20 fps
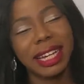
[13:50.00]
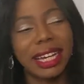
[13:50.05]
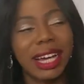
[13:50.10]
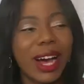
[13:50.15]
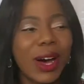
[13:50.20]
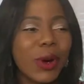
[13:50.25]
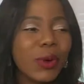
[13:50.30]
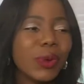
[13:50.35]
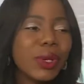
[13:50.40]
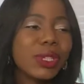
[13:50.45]

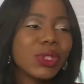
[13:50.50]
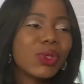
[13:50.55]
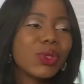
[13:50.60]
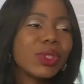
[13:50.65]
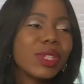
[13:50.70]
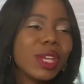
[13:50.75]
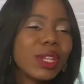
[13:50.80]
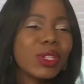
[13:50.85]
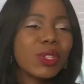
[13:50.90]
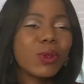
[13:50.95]
I'll read
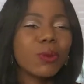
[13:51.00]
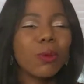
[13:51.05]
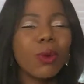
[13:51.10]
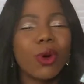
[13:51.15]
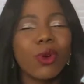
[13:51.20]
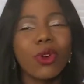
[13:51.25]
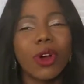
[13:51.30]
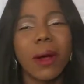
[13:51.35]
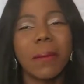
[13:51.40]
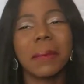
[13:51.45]
today,
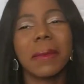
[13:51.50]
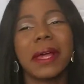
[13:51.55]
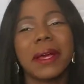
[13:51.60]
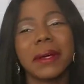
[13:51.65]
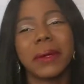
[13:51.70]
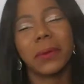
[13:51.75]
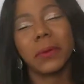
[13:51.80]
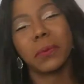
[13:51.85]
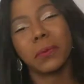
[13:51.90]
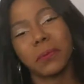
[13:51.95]
tomorrow I'm
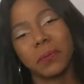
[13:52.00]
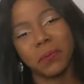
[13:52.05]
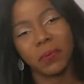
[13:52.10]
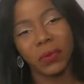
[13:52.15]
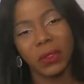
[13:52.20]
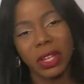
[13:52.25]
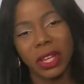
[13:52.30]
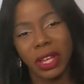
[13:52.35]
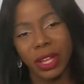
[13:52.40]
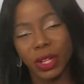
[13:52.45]
like,
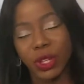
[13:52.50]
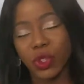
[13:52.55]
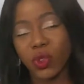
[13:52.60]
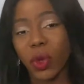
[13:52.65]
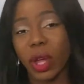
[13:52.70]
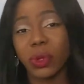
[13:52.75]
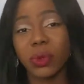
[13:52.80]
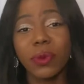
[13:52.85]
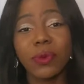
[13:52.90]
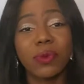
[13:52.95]
So
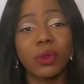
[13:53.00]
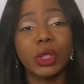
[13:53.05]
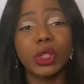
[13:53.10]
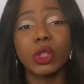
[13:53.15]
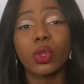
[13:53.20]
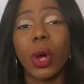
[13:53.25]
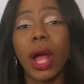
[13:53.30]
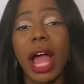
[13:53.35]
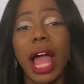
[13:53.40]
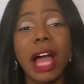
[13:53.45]
I know for
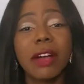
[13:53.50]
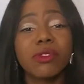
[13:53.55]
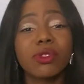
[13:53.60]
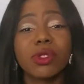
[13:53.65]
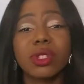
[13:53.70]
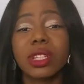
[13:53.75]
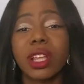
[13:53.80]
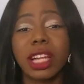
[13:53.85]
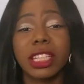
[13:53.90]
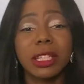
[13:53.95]
sure I have to
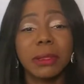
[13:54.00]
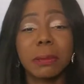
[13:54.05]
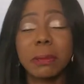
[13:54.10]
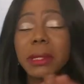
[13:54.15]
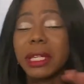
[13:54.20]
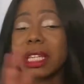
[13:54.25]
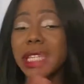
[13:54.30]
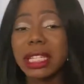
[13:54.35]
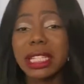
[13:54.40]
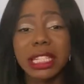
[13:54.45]
start the
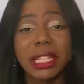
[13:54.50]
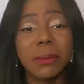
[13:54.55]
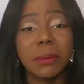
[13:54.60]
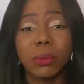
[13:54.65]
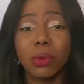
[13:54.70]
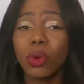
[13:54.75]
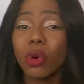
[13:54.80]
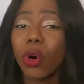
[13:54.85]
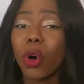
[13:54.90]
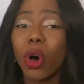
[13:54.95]
BEC
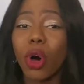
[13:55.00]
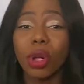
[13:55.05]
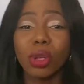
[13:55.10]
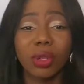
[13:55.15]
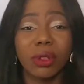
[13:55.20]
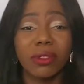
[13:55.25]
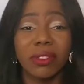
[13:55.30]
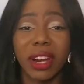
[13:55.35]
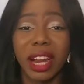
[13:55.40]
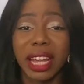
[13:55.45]
book all
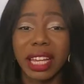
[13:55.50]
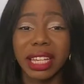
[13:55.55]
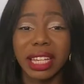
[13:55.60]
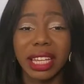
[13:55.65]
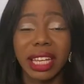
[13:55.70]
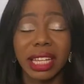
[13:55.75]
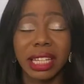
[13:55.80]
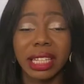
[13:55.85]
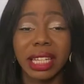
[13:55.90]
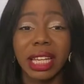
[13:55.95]
over
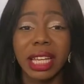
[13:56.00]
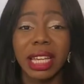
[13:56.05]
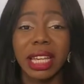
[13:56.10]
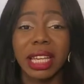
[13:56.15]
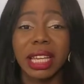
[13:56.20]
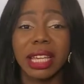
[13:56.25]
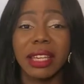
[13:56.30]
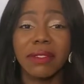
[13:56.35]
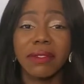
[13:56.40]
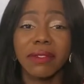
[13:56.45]
again
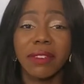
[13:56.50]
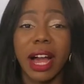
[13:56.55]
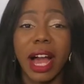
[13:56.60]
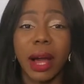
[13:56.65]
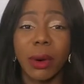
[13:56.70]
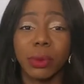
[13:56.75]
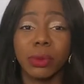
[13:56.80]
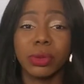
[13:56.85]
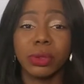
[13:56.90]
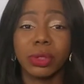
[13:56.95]
if
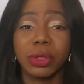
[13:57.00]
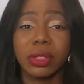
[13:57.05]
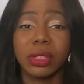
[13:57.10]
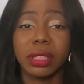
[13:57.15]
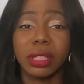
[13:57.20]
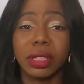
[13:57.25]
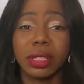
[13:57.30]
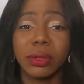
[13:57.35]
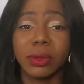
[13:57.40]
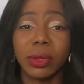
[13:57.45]
I
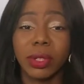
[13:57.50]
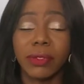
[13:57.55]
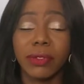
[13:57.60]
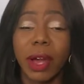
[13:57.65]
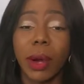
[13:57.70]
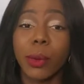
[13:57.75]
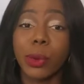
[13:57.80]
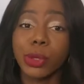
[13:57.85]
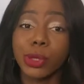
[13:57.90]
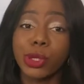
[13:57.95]

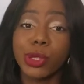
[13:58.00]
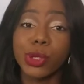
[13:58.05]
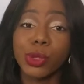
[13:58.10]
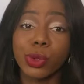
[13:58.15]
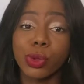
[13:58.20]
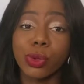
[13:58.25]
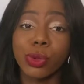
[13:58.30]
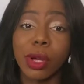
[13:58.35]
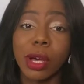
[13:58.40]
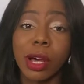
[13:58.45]
want
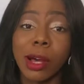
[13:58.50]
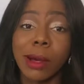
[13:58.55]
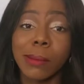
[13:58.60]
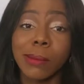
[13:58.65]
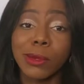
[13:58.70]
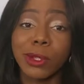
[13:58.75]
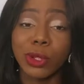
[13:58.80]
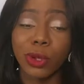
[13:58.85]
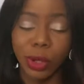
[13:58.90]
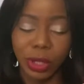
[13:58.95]
to
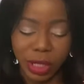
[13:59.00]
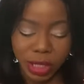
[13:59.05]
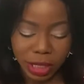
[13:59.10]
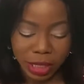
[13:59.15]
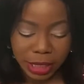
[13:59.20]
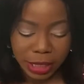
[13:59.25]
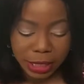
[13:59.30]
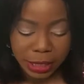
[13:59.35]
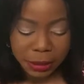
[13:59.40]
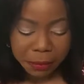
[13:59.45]

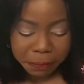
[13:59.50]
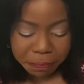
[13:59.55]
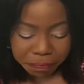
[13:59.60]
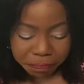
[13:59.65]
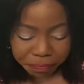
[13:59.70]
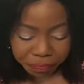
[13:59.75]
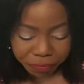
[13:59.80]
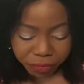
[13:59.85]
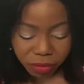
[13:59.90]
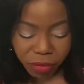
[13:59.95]
succeed.
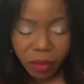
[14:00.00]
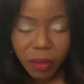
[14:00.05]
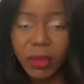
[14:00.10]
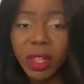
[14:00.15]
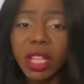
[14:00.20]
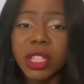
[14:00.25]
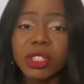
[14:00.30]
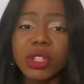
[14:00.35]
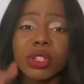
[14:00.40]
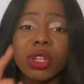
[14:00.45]

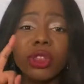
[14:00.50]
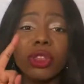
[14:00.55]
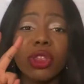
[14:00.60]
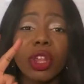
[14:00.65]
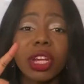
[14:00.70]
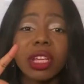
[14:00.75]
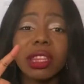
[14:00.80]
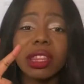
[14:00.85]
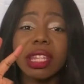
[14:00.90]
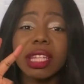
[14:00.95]
So the
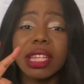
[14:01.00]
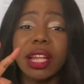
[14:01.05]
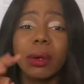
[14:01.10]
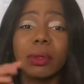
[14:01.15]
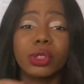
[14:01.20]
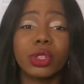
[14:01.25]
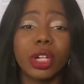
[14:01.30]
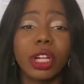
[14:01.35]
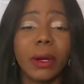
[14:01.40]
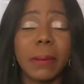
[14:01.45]
third thing I'll
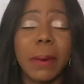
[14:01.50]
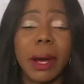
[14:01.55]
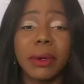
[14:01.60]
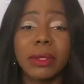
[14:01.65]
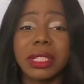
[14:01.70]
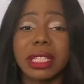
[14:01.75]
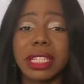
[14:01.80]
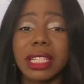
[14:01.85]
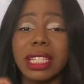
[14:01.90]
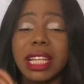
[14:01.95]
talk
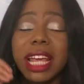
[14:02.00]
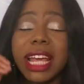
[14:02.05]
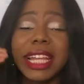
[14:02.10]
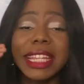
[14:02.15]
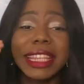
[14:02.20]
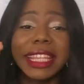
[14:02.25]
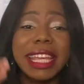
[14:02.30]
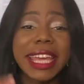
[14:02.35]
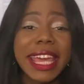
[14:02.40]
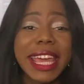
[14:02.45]
about is
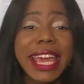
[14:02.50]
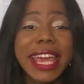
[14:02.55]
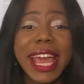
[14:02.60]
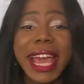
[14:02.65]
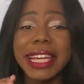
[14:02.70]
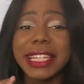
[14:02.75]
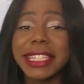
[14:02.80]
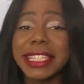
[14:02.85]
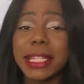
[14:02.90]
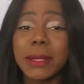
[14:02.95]
the
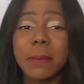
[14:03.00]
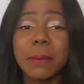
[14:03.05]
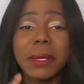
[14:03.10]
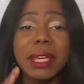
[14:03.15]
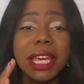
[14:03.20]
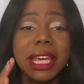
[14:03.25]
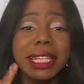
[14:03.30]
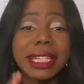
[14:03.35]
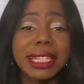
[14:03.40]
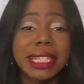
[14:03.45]
AICPA